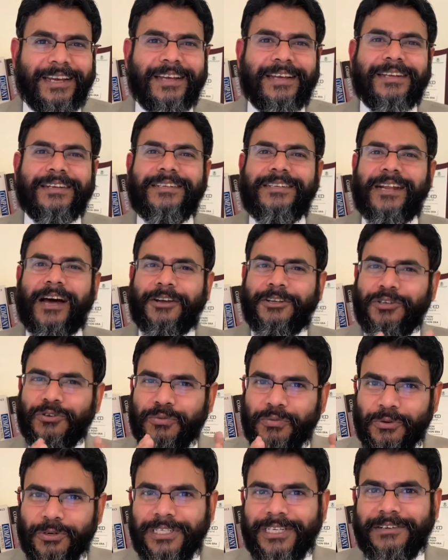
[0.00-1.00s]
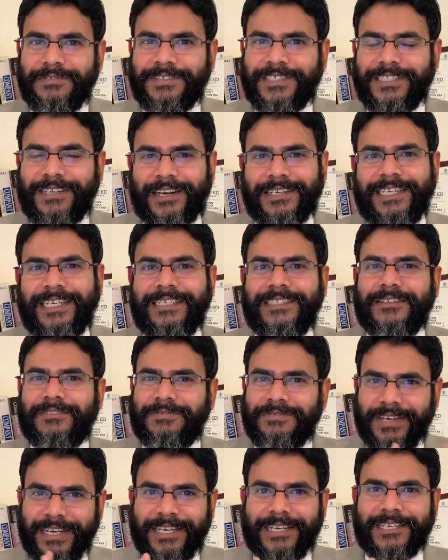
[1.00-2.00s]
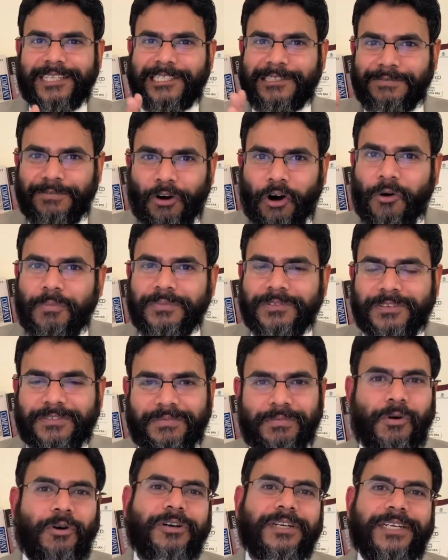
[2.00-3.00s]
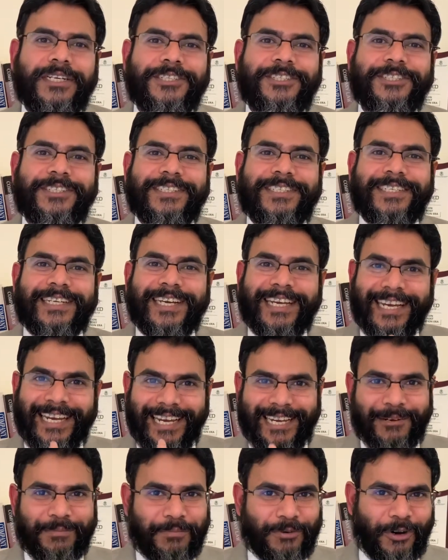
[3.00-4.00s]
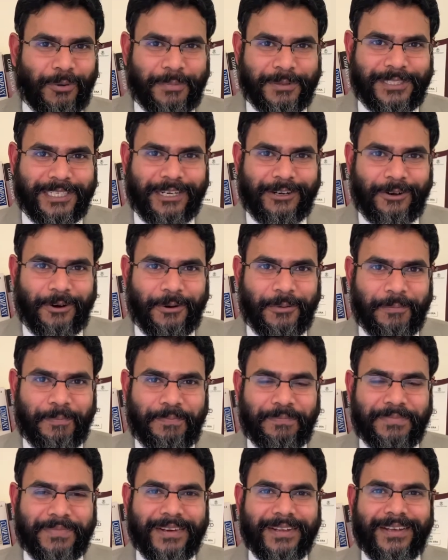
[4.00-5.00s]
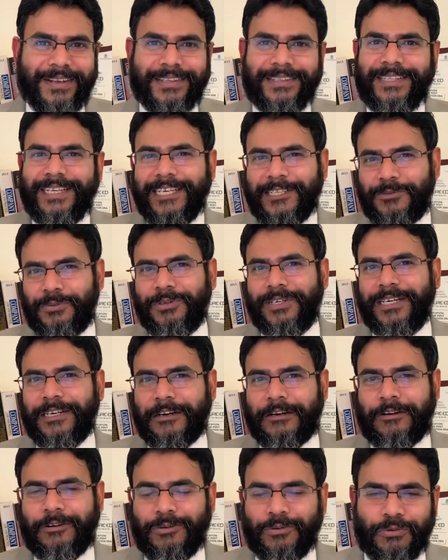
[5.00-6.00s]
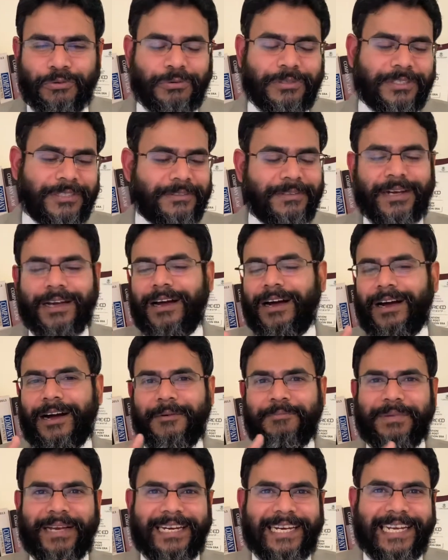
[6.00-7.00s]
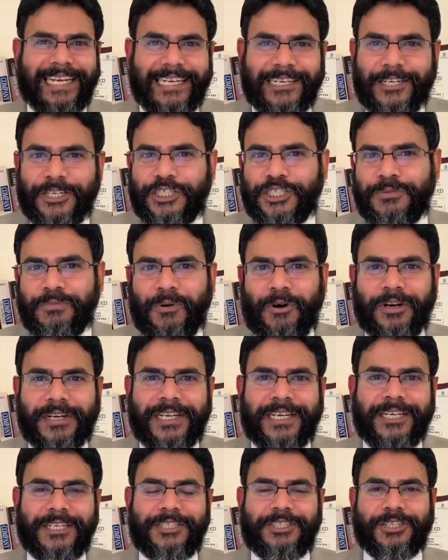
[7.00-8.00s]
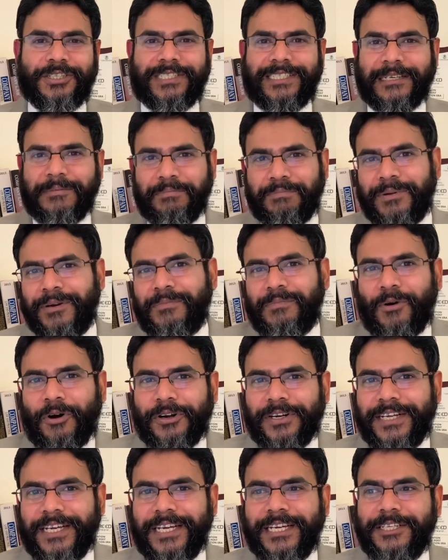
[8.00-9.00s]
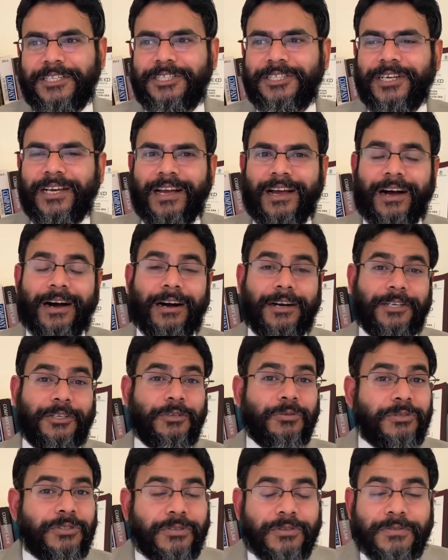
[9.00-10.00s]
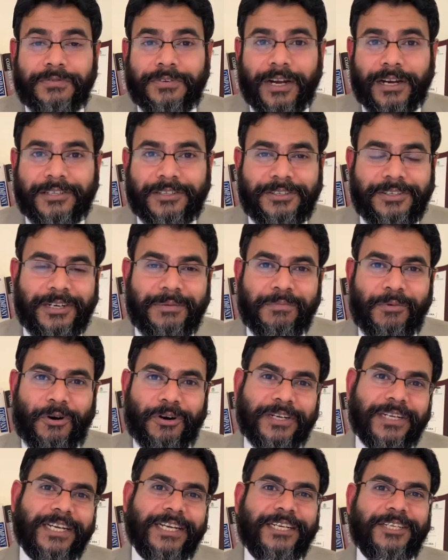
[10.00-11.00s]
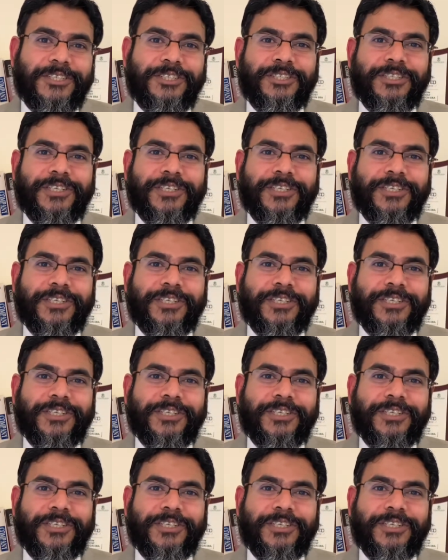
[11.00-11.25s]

Now, you would have studied the various forms of mortgages in property law. These would include an English mortgage, a simple mortgage, a usufructuary mortgage,